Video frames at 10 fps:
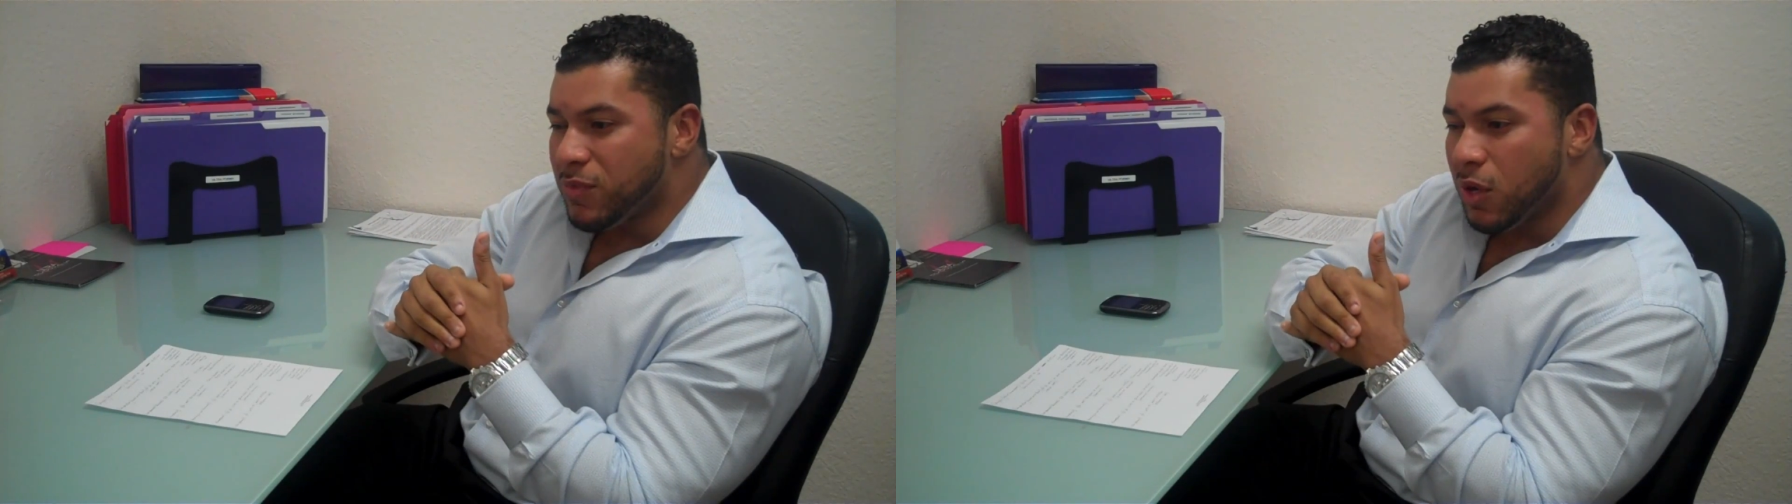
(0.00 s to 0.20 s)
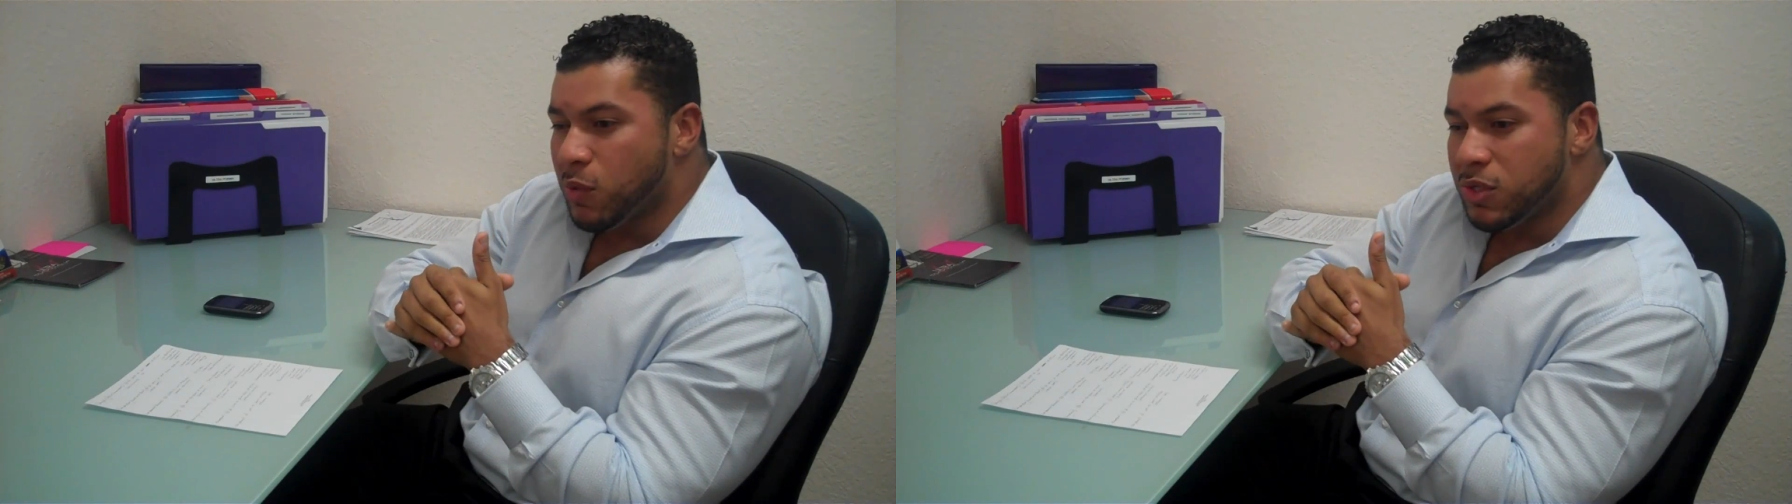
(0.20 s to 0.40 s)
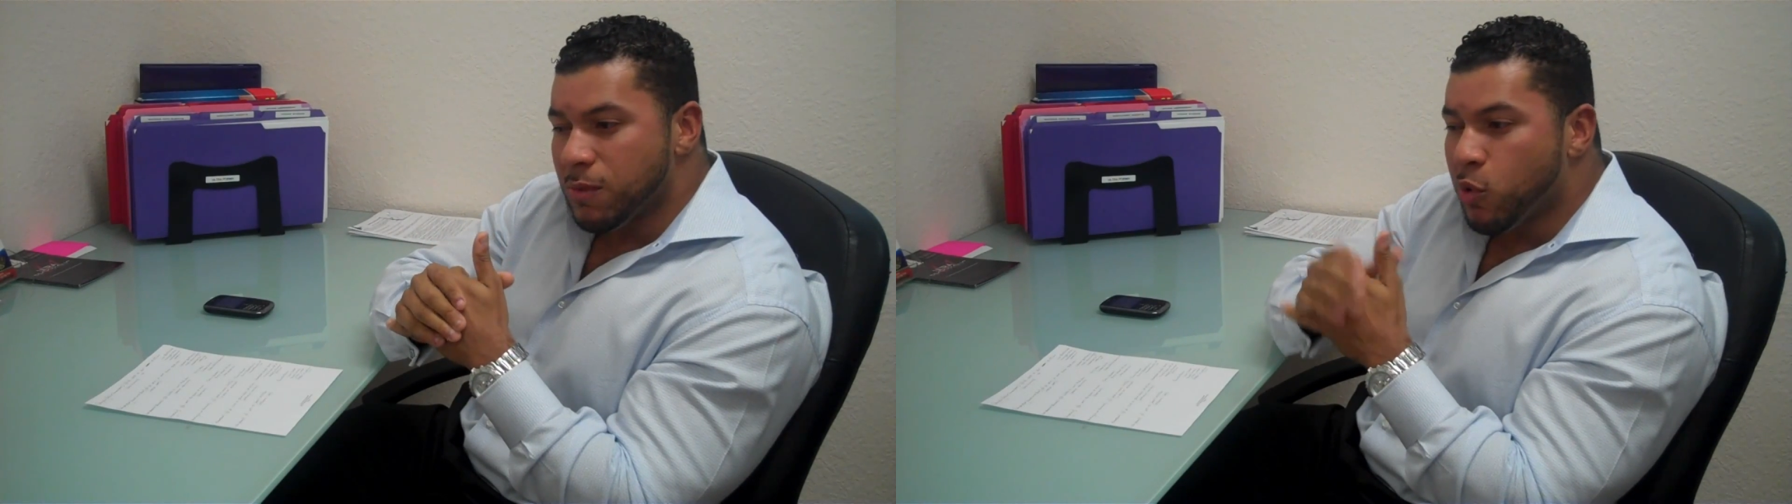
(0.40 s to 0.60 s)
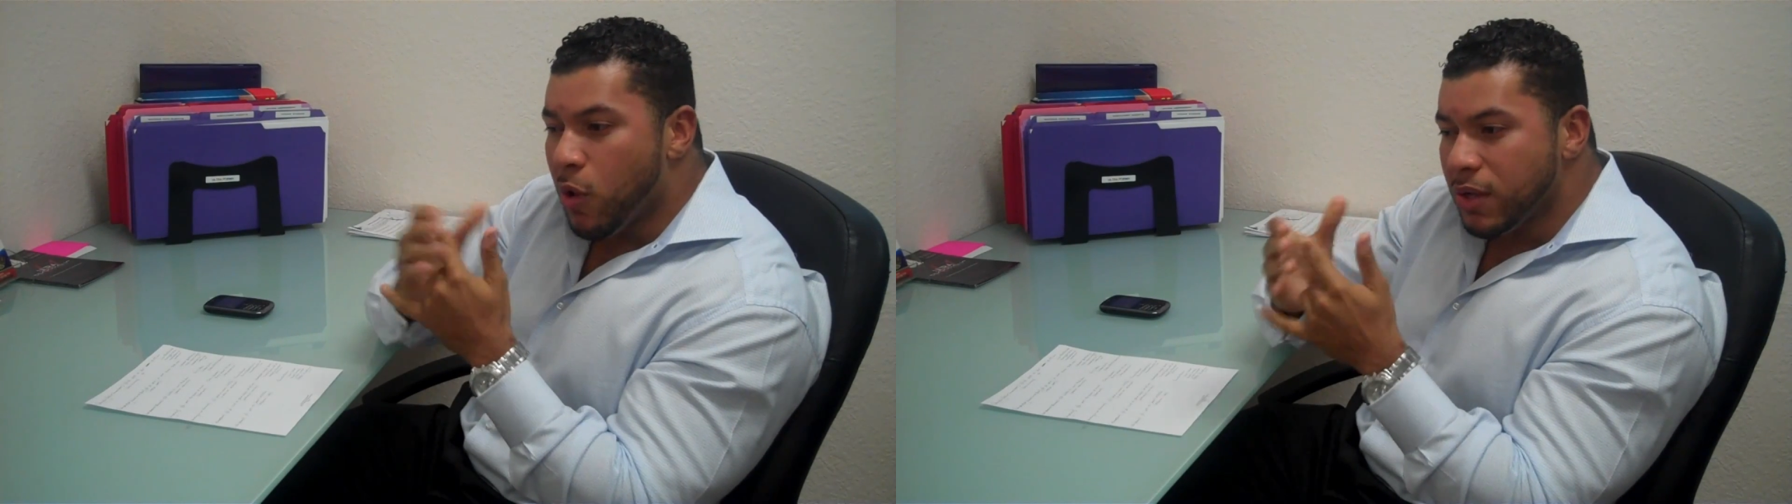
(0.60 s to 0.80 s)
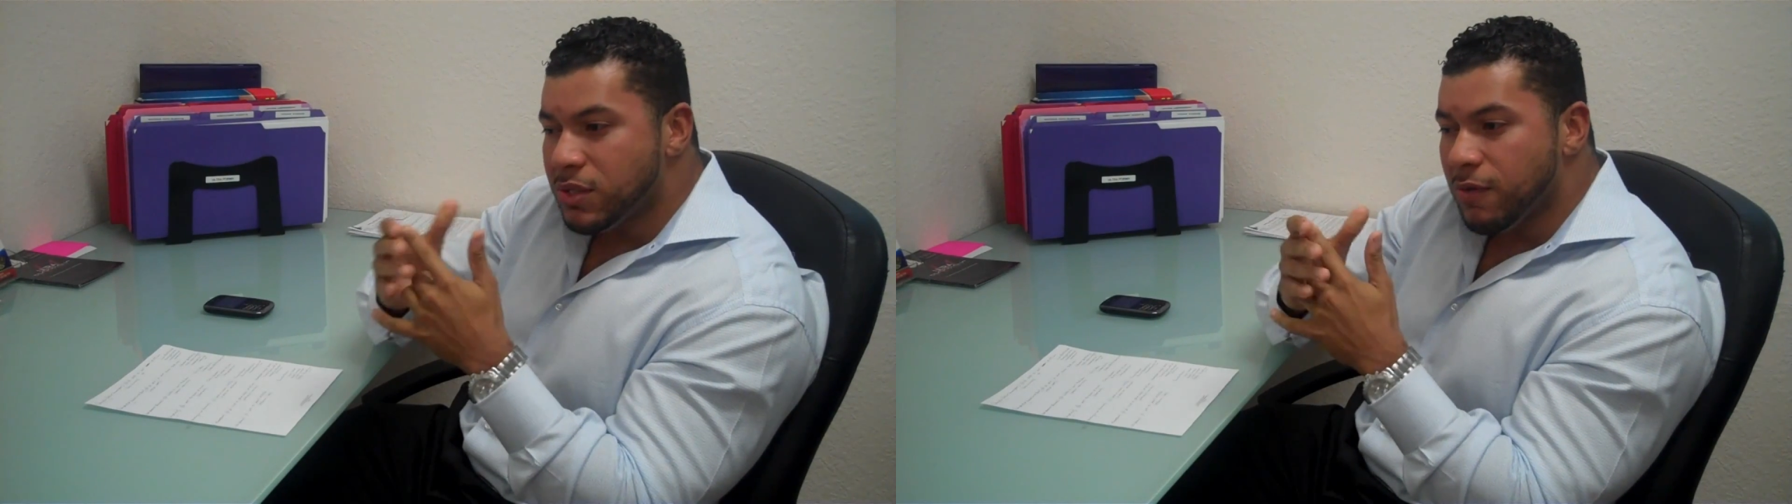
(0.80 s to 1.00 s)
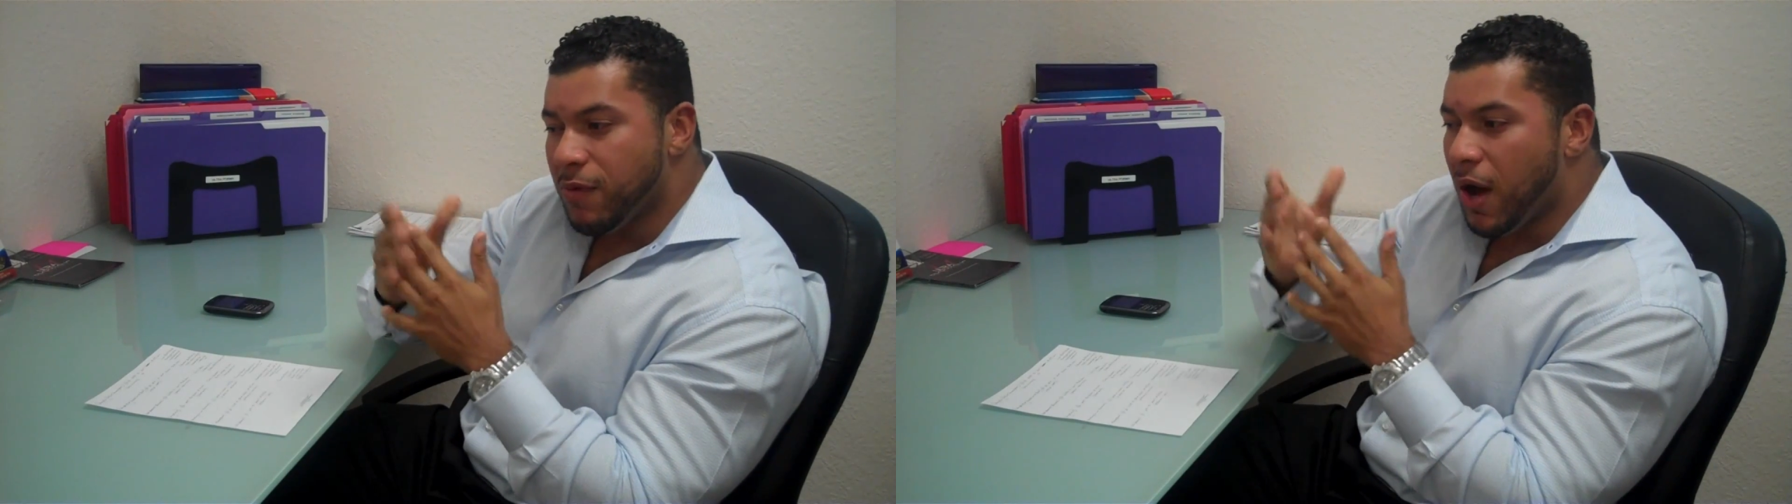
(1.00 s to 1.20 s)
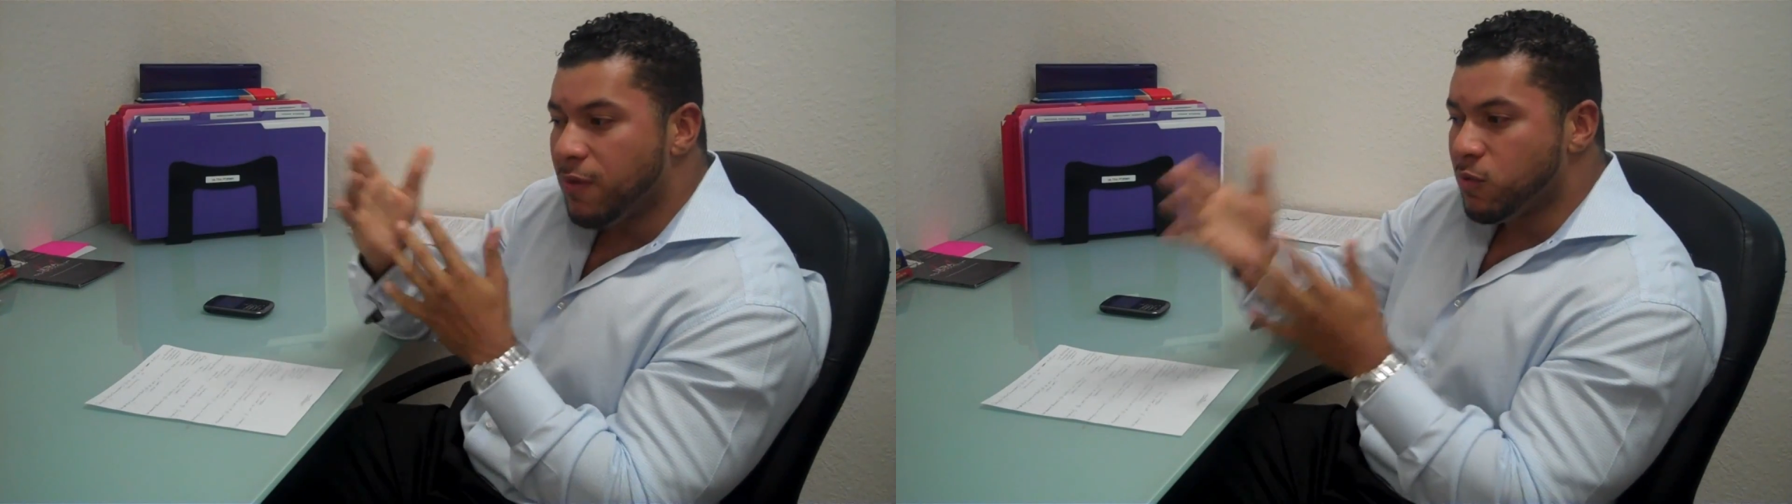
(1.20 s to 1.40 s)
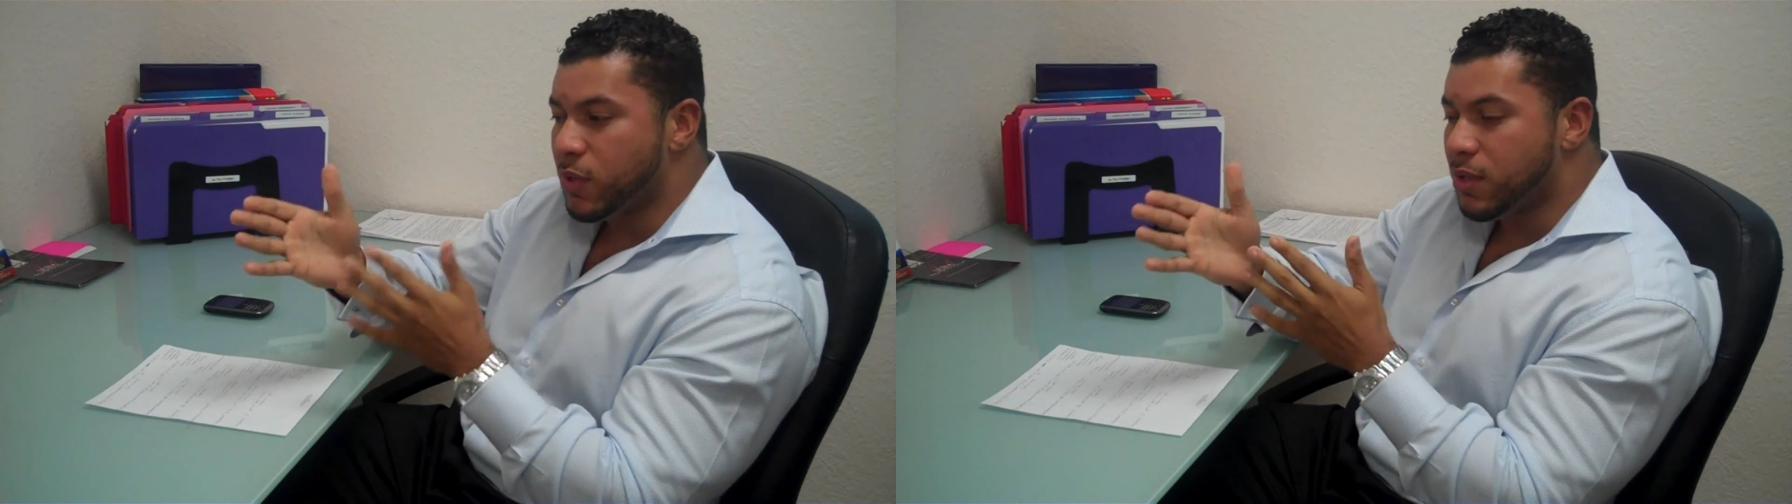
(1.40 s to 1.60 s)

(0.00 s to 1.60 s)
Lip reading: There was some cost involved